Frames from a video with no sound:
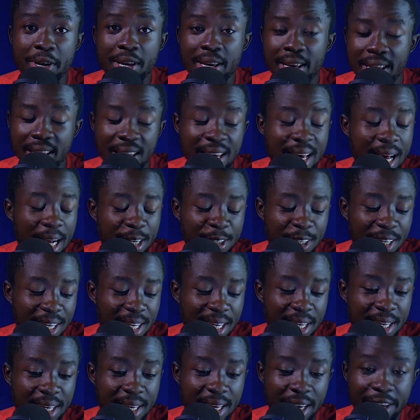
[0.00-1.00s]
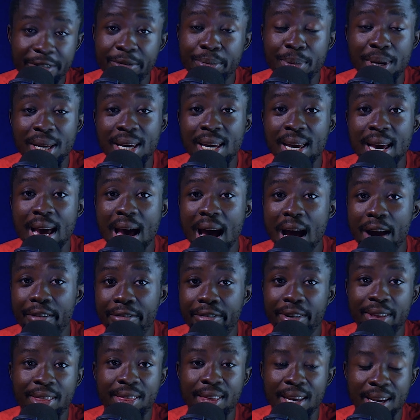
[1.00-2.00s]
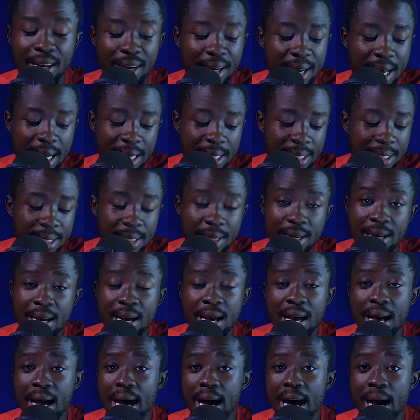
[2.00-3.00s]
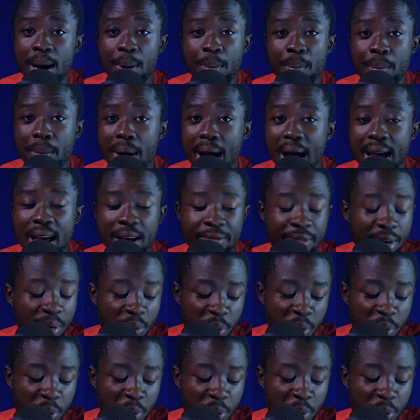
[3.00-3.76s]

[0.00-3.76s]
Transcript: He actually gave me everything that I ever